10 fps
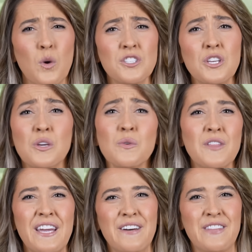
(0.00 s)
What do you
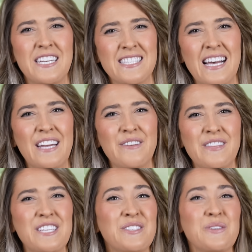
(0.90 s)
think of the design of
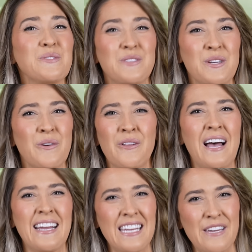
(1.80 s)
these two
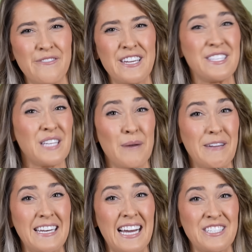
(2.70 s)
zero-line EVs
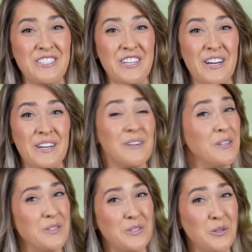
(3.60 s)
coming next year?
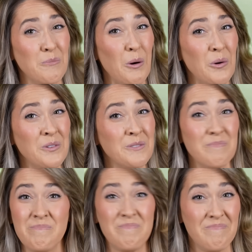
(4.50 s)
Too bold?
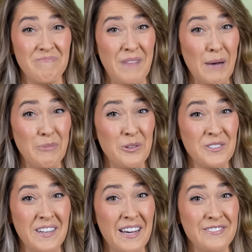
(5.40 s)
Not bold
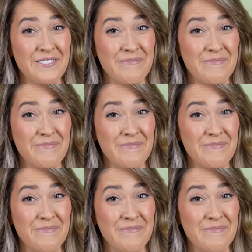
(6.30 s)
enough?